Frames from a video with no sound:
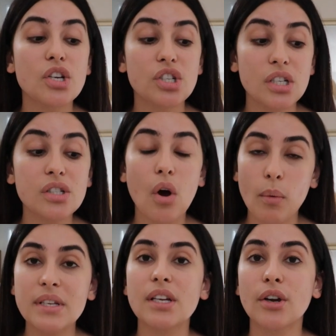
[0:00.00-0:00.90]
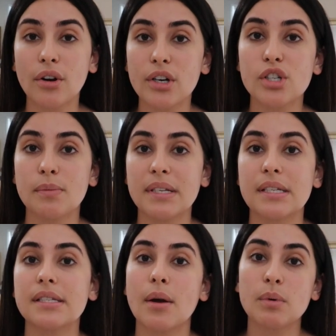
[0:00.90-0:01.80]
She's always encouraged me
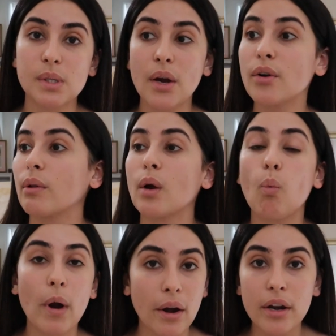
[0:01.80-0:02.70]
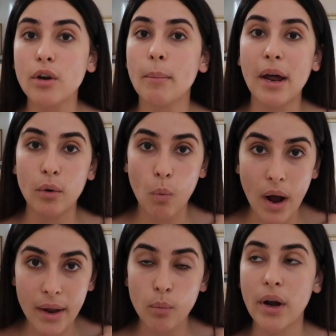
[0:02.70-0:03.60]
since I was younger, like wear it no matter
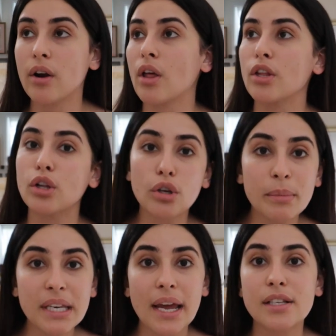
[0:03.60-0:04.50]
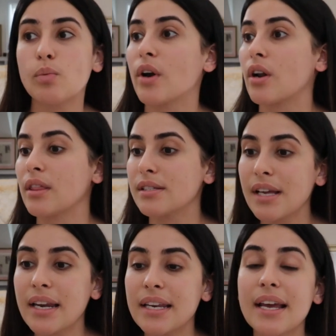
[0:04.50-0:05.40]
what. Wear it on the gloomy days, wear it on the
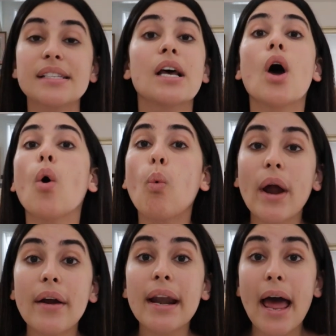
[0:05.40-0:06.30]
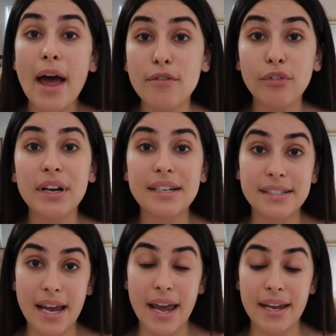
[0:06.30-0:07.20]
sunny days, wear it every
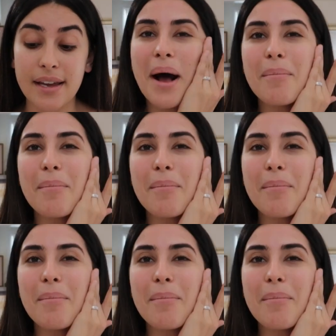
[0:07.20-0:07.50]
day.